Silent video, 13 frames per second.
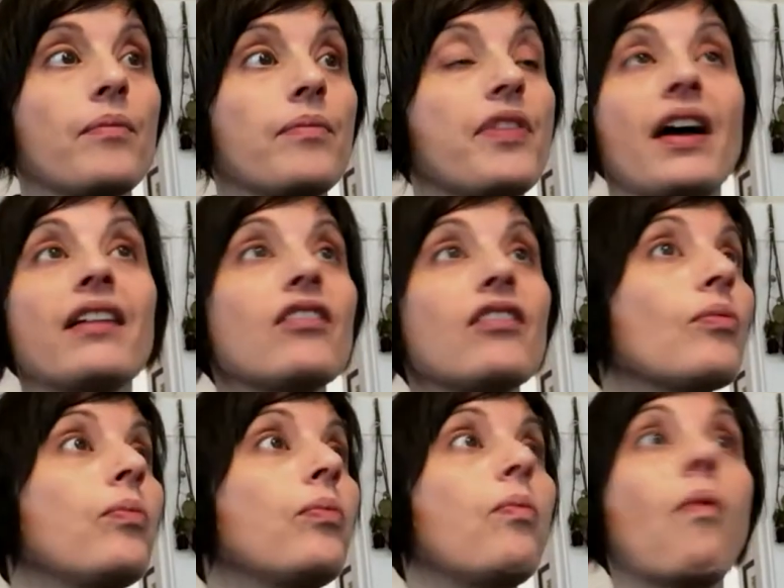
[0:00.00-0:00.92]
that's
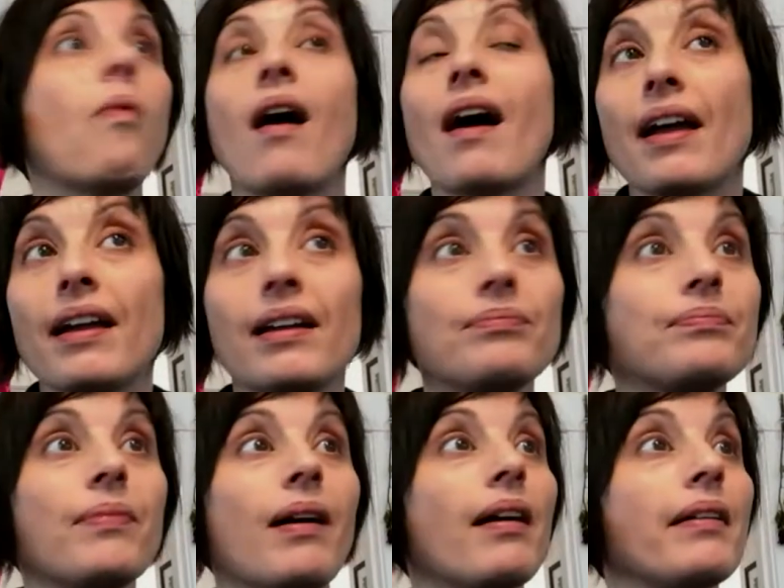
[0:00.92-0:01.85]
why
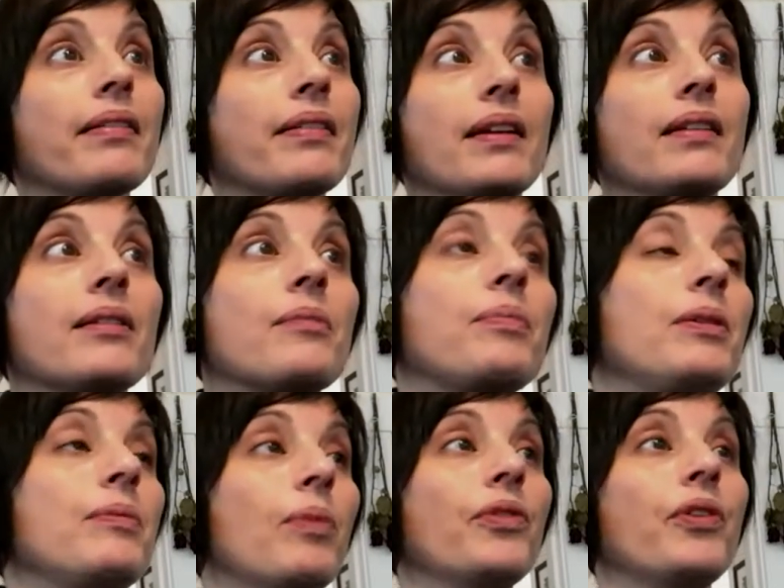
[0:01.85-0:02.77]
I think that
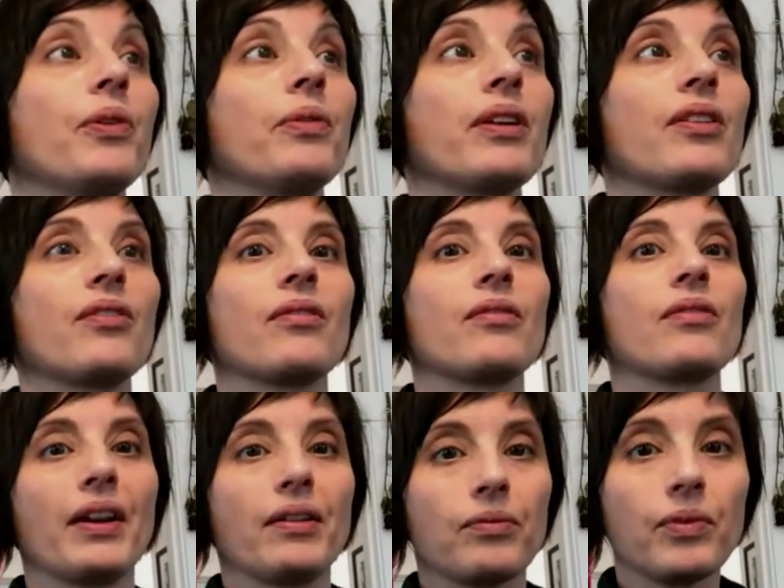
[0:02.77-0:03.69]
people don't get
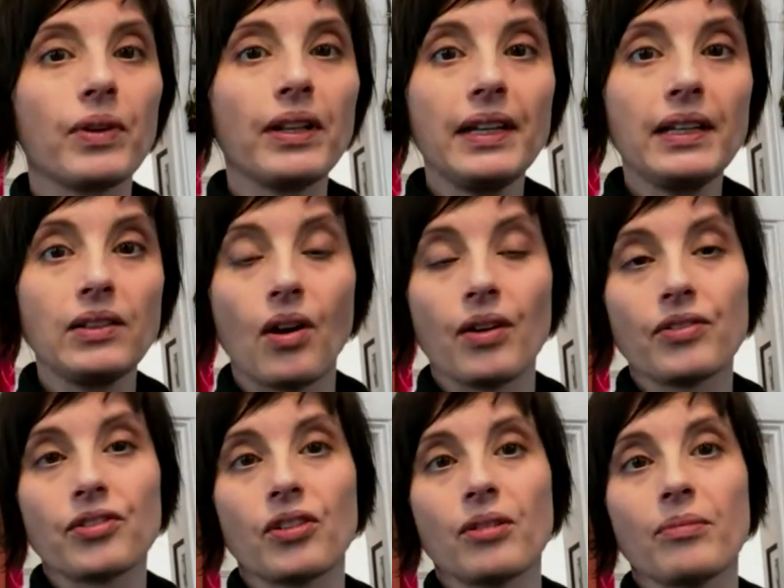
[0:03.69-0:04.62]
like really
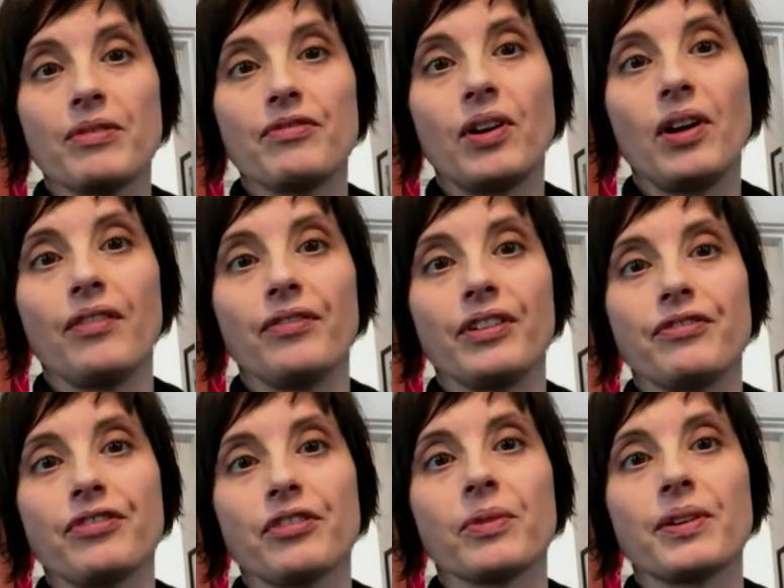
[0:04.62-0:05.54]
long-term involved. And
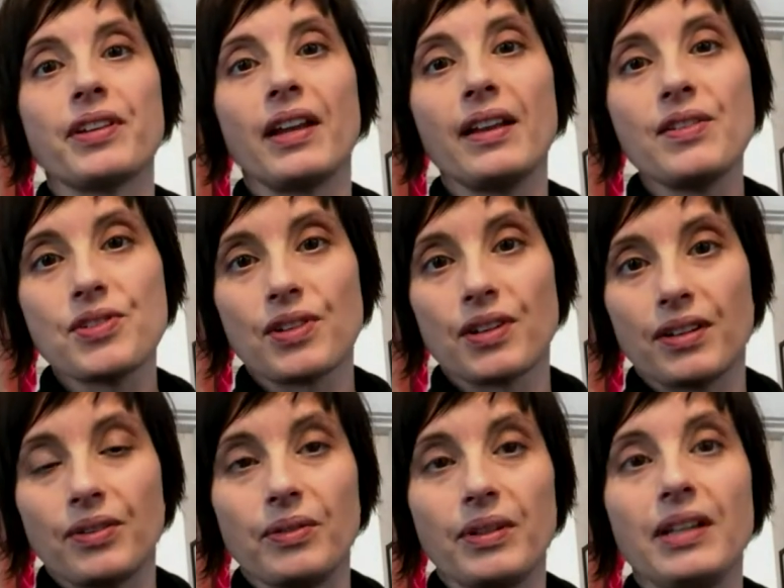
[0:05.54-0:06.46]
for retention,
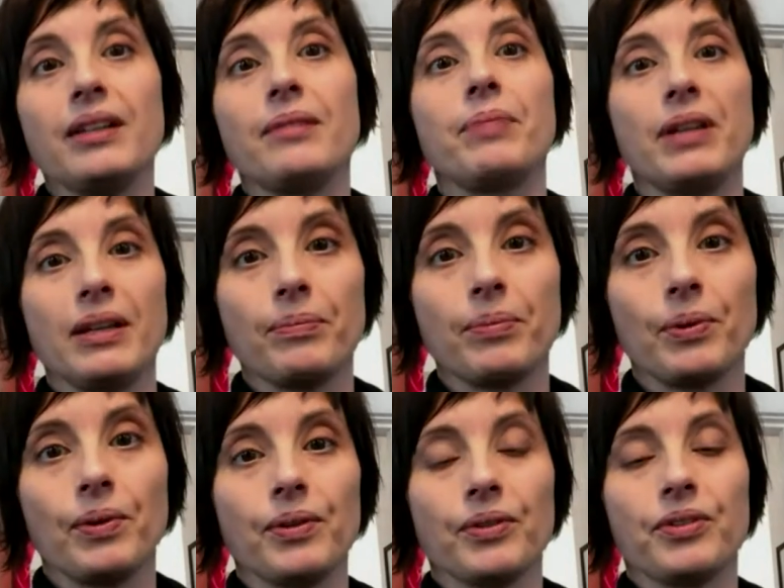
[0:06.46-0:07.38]
you need
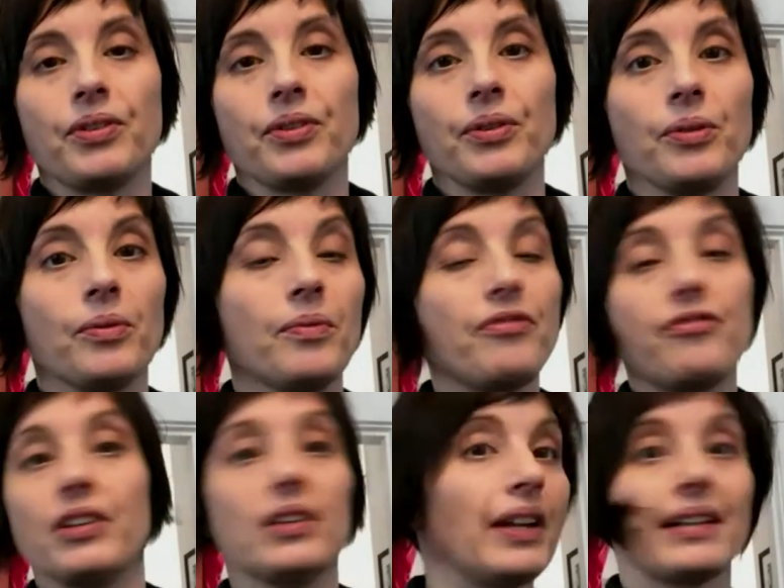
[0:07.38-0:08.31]
people to
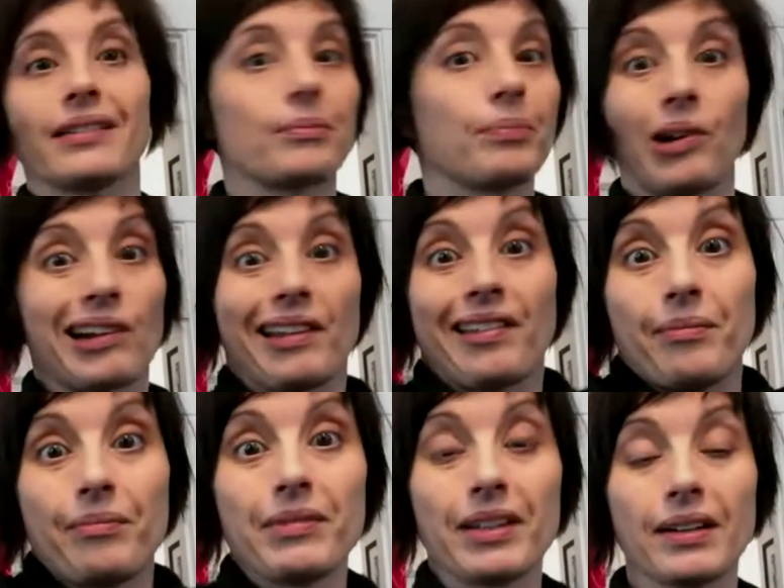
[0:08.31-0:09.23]
feel like they're part of
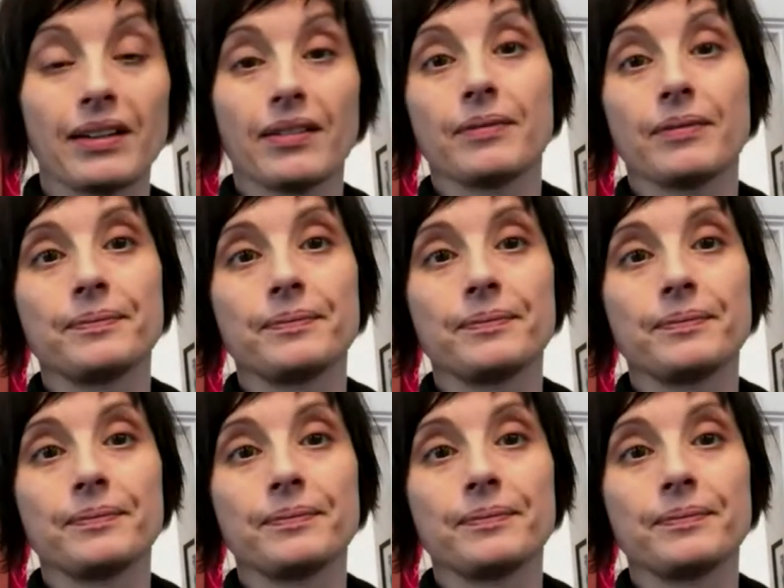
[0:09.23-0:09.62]
something.